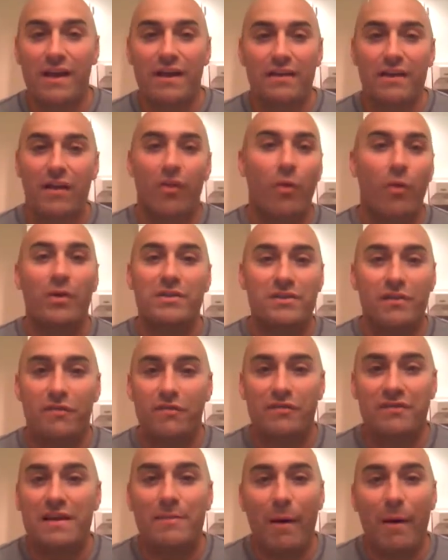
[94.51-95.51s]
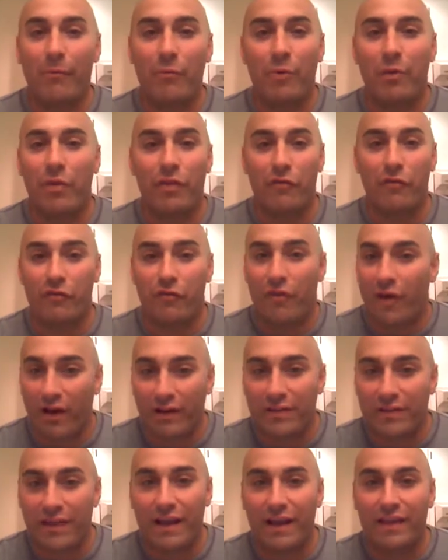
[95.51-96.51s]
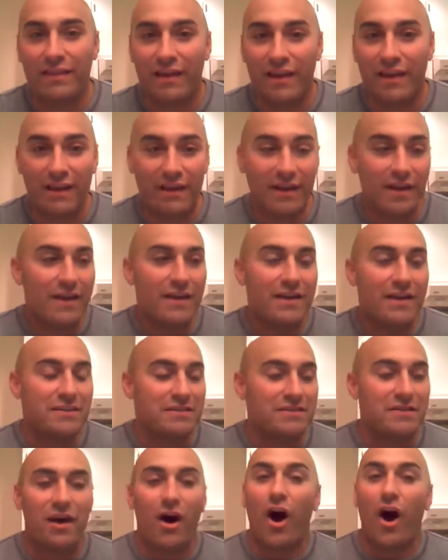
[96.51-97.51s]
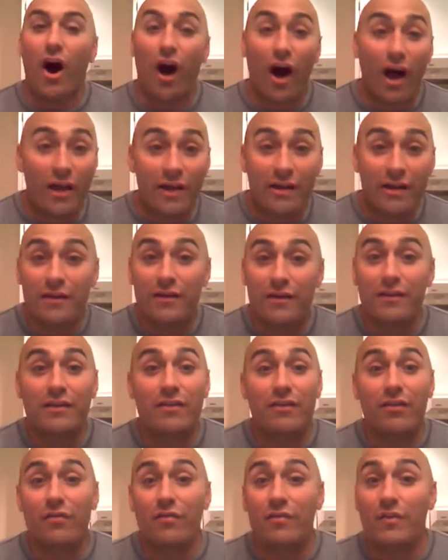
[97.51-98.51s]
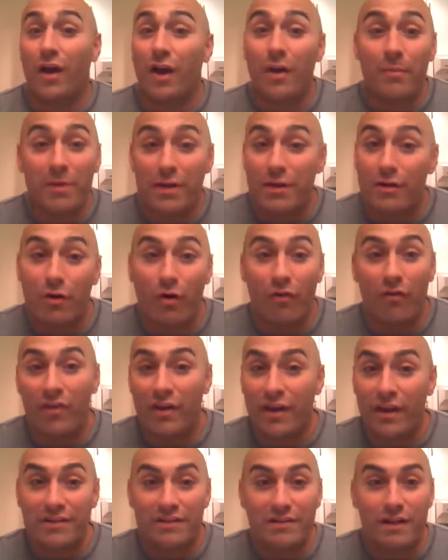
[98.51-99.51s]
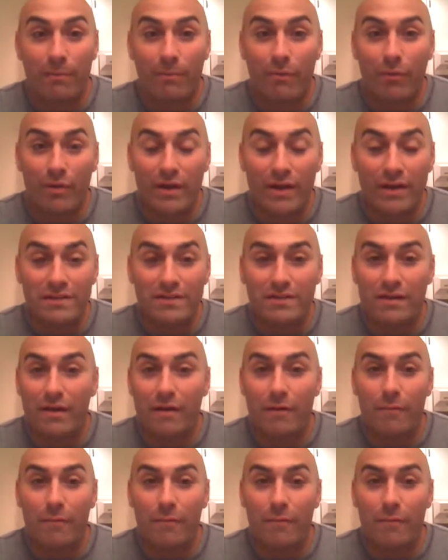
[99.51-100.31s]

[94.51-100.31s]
The other one's a team I'm willing to fuck that I think is hot, going to be good over the next couple weeks,